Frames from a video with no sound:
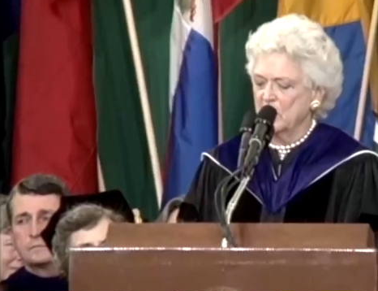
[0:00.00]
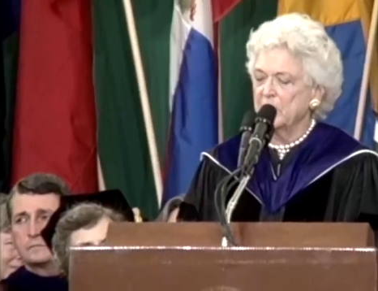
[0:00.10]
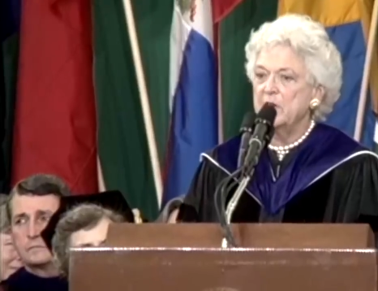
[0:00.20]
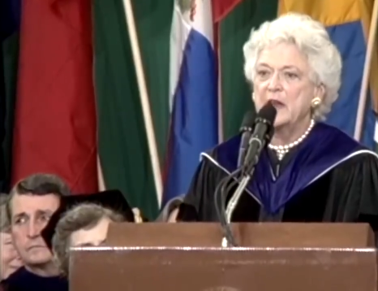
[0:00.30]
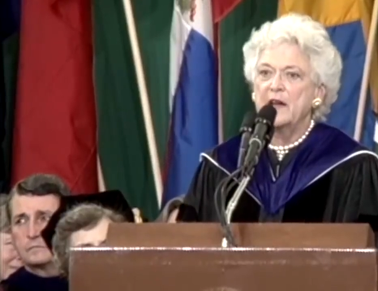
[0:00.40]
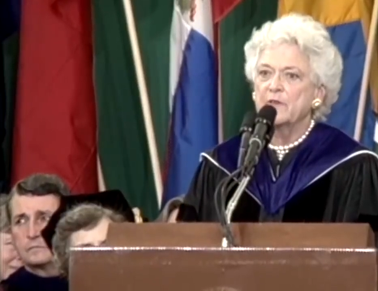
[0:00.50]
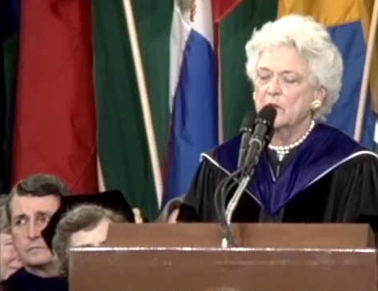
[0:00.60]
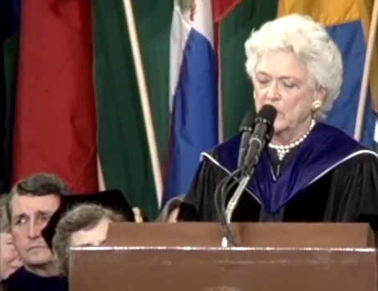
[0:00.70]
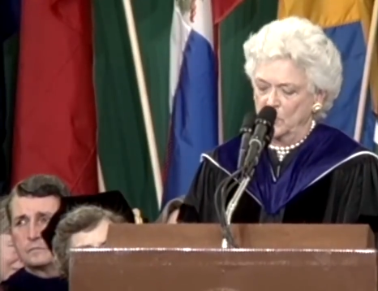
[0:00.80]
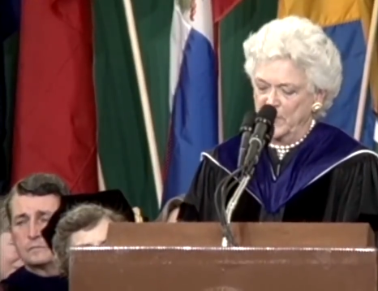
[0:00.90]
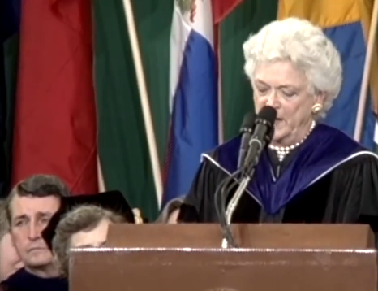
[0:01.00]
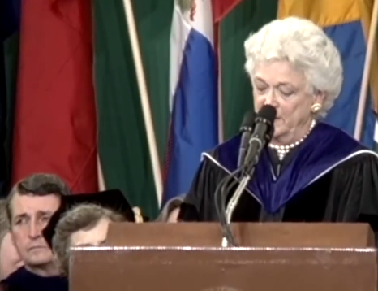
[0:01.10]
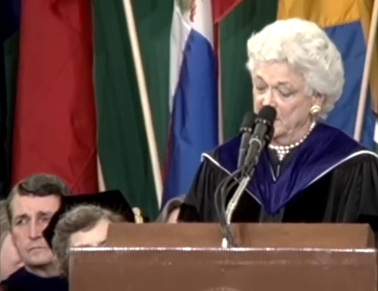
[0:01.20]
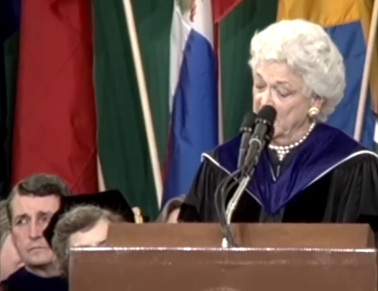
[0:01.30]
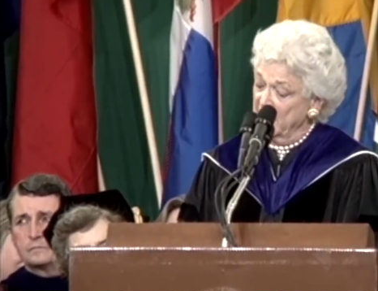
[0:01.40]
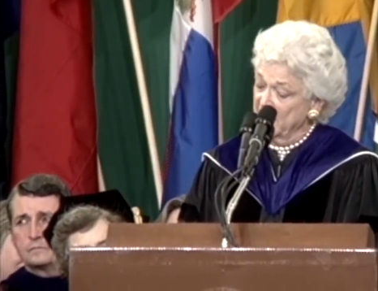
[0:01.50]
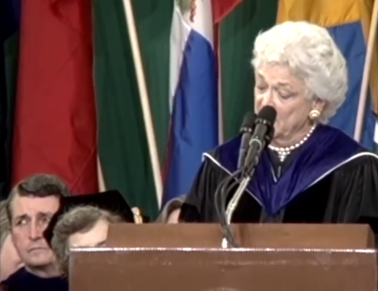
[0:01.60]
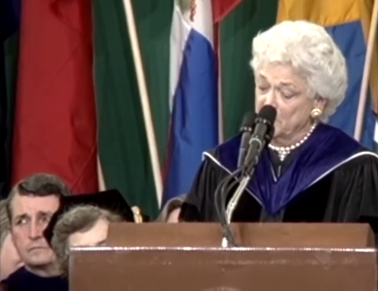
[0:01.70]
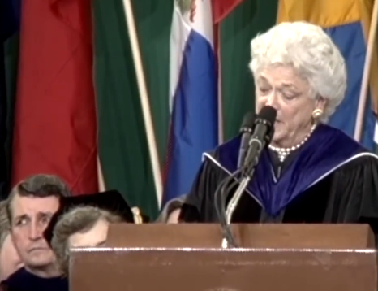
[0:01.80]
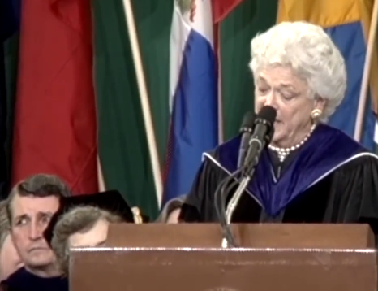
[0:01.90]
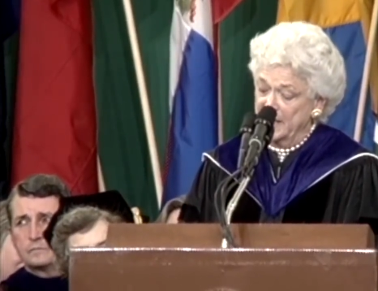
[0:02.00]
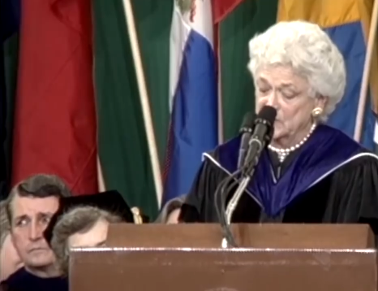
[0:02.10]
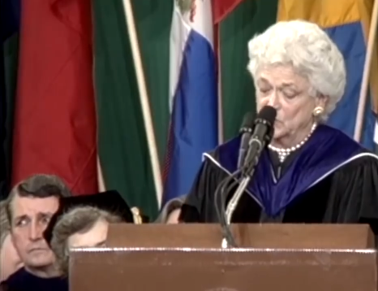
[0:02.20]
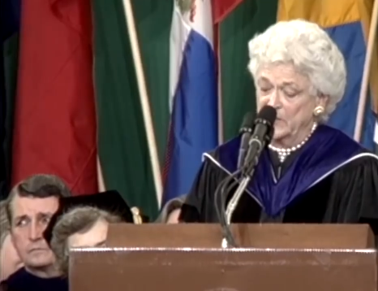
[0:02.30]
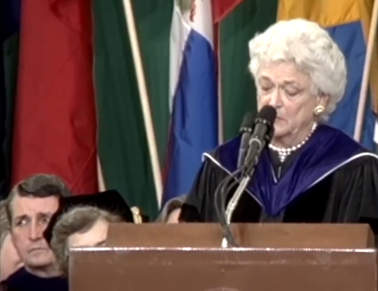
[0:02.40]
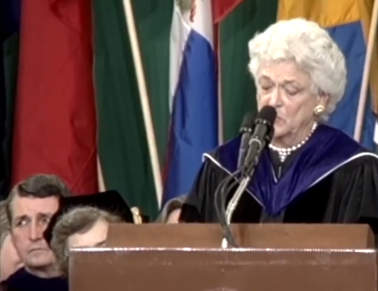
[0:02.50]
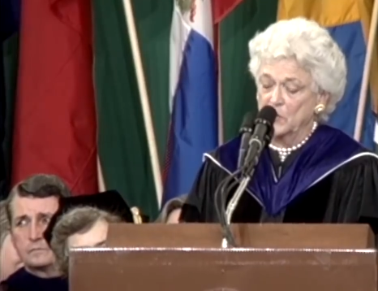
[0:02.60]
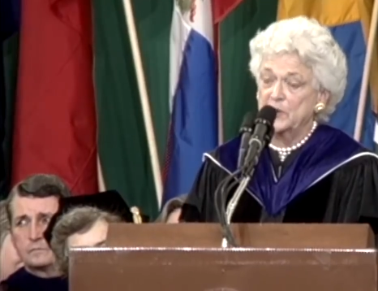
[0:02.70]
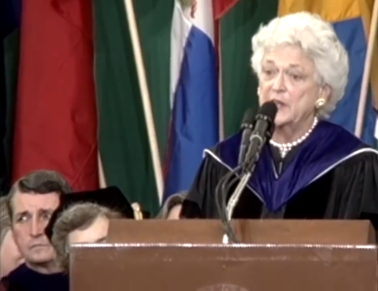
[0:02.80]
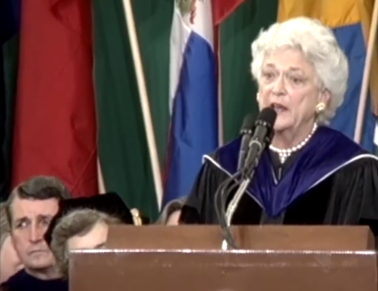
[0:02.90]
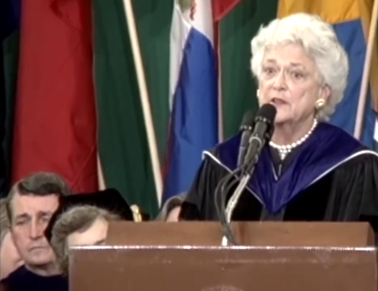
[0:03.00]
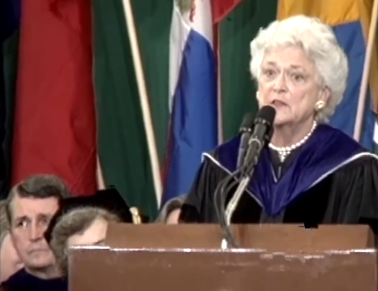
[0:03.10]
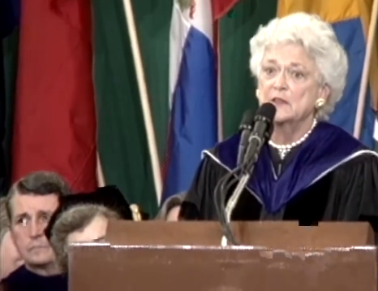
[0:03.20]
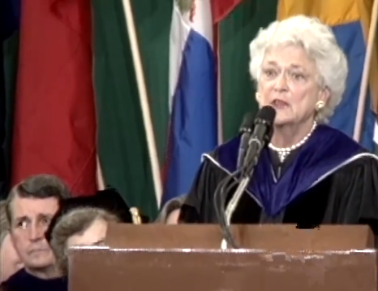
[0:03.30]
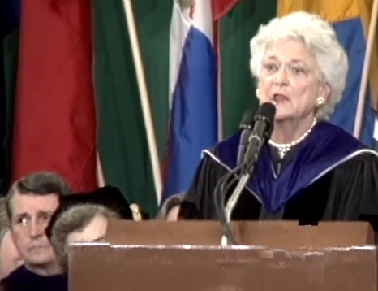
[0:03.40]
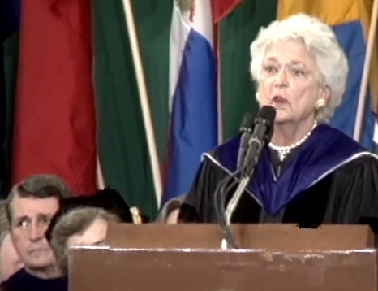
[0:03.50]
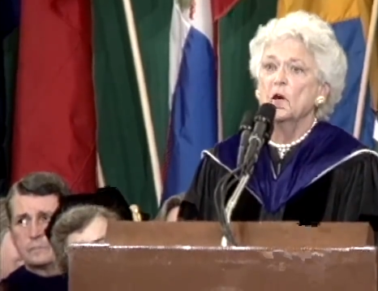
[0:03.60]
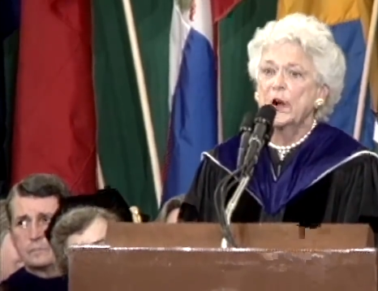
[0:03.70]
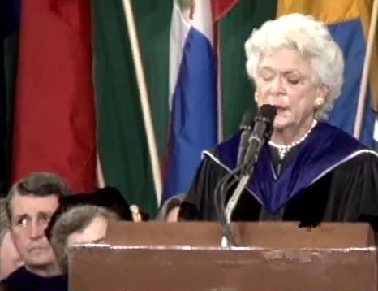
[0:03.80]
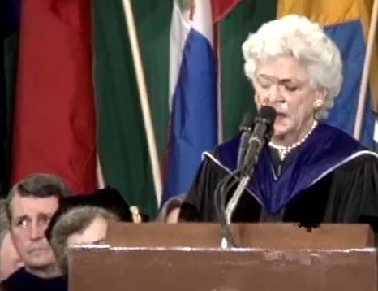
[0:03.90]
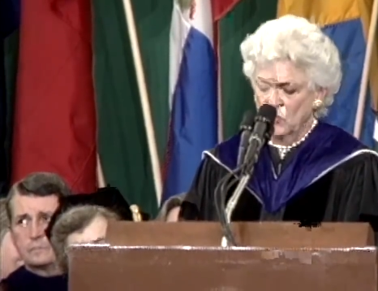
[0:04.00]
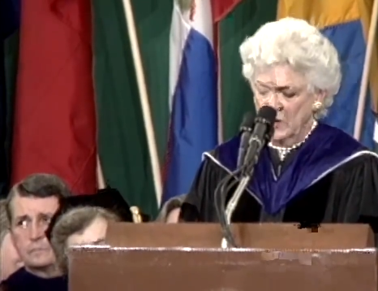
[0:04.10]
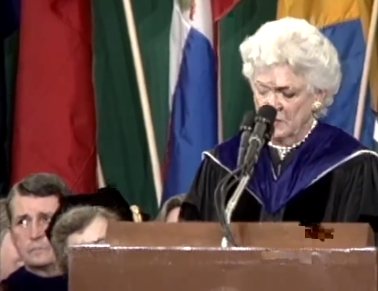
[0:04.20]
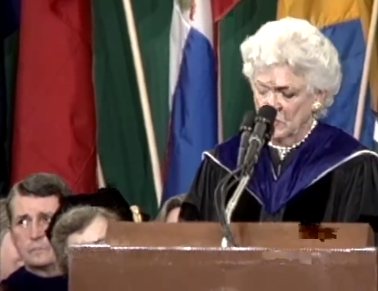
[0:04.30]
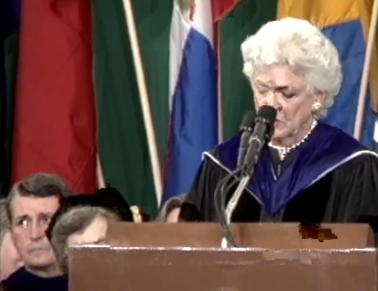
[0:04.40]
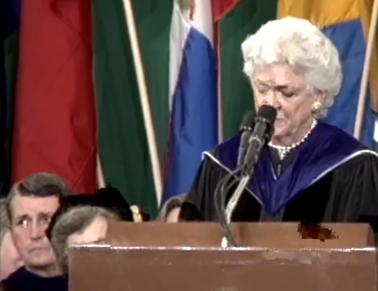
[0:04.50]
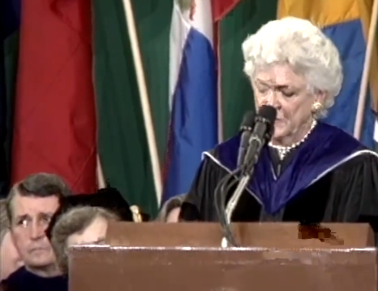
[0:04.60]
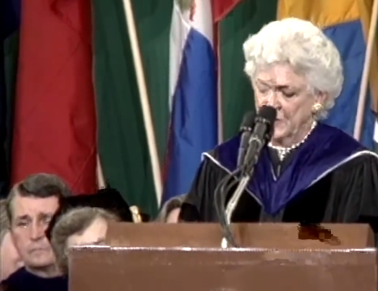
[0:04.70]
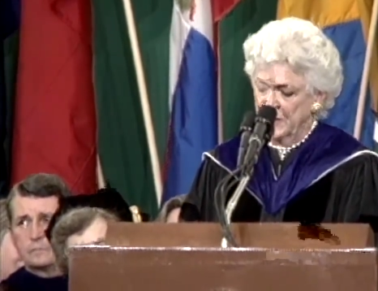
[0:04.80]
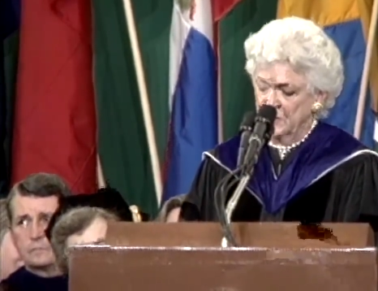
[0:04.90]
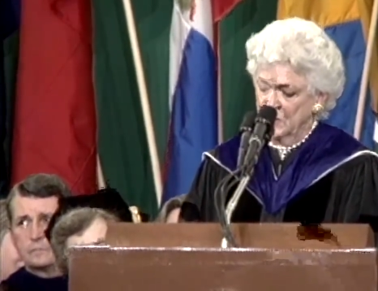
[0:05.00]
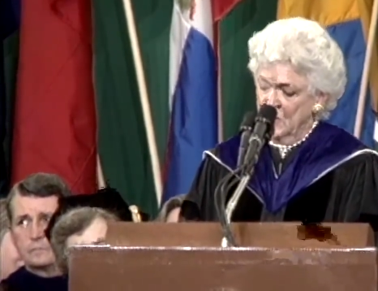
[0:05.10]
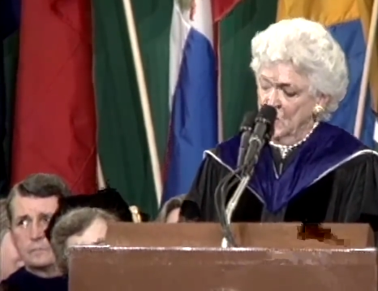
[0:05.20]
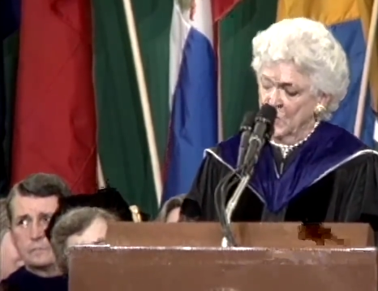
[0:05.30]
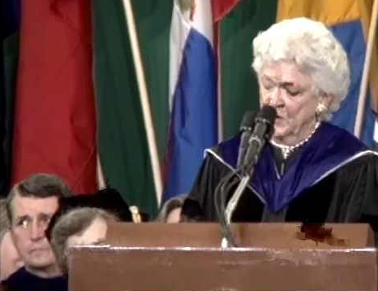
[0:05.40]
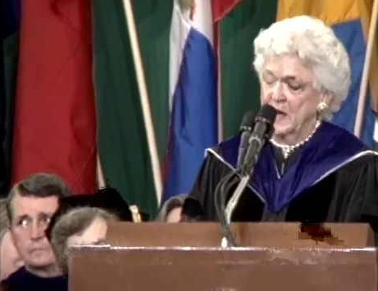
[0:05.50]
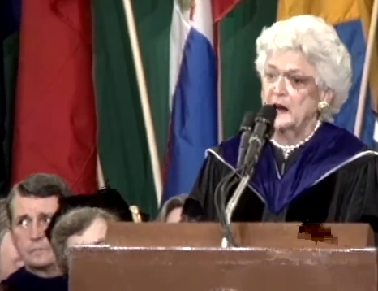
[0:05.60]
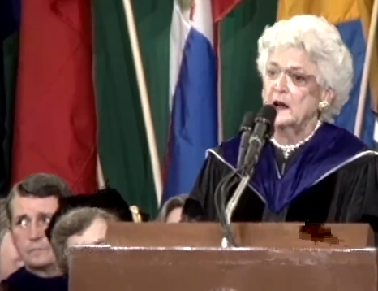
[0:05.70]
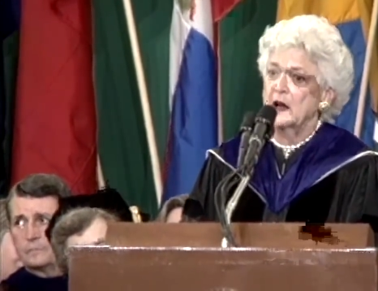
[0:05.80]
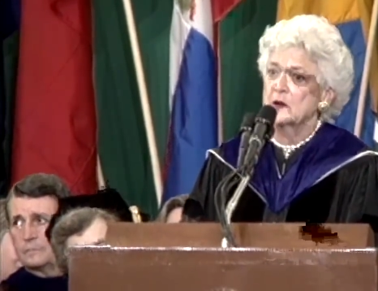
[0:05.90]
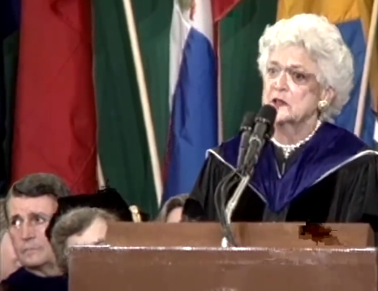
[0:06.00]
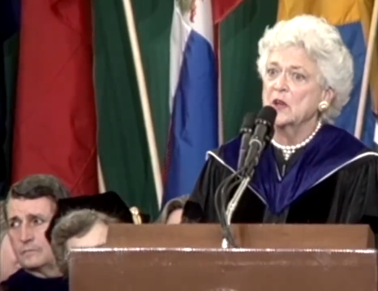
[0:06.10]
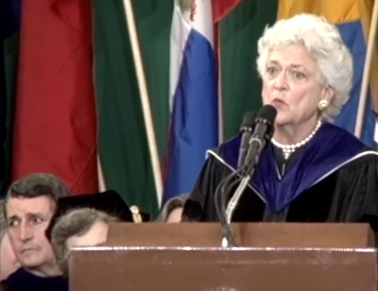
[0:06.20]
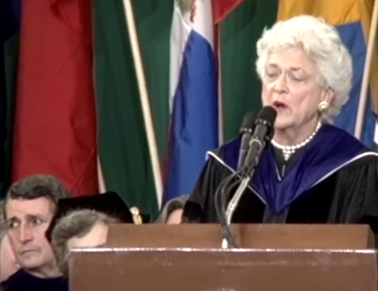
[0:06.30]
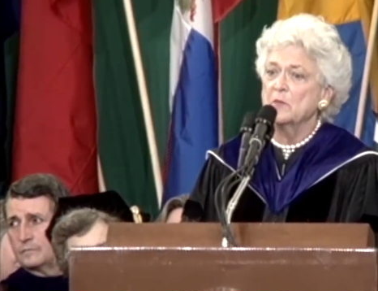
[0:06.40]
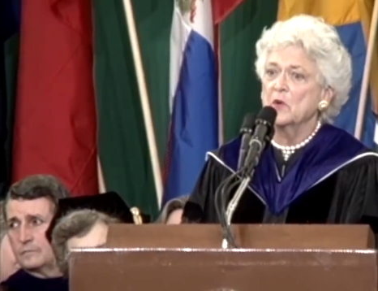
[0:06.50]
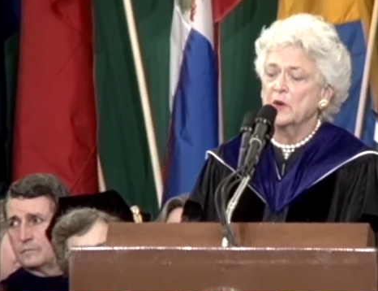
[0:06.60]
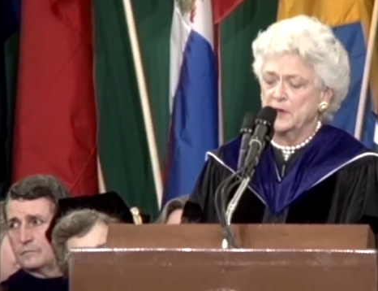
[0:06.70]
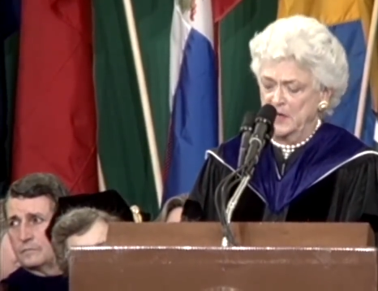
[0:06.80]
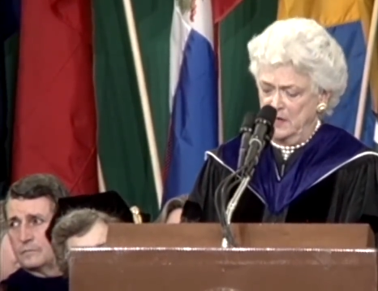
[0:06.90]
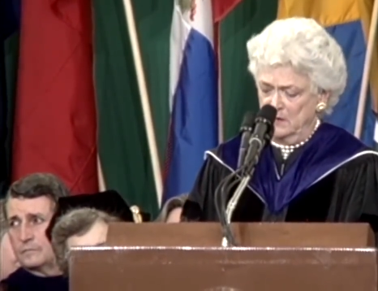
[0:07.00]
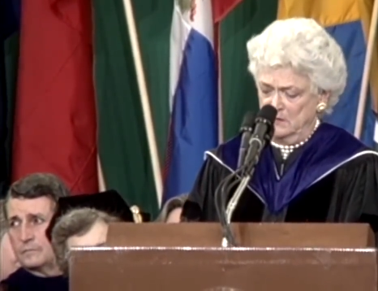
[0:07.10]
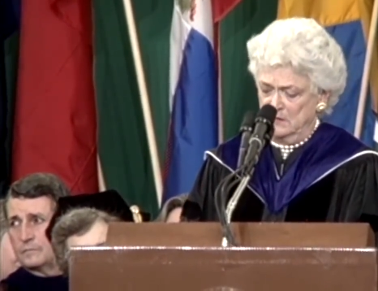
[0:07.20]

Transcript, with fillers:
Speaker 1: will never regret not having passed one more test, winning one more verdict, or not closing one more deal.